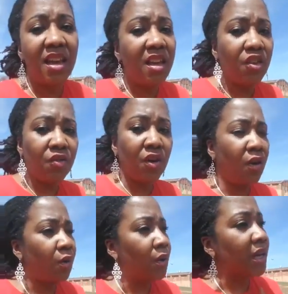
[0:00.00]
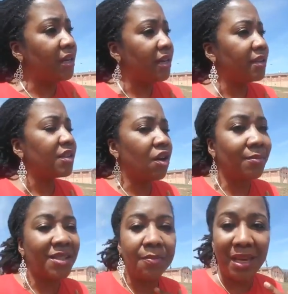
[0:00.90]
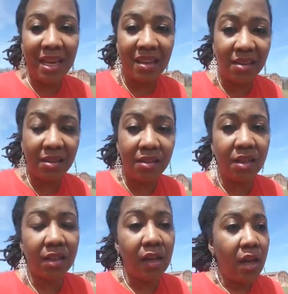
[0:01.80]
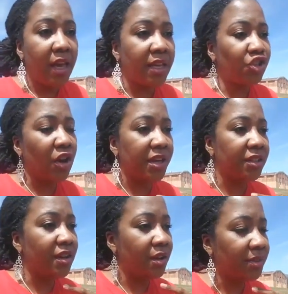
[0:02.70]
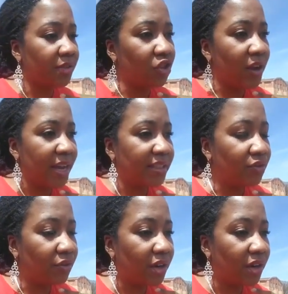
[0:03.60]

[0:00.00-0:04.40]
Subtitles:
you know, in terms of being good, and in terms of trying to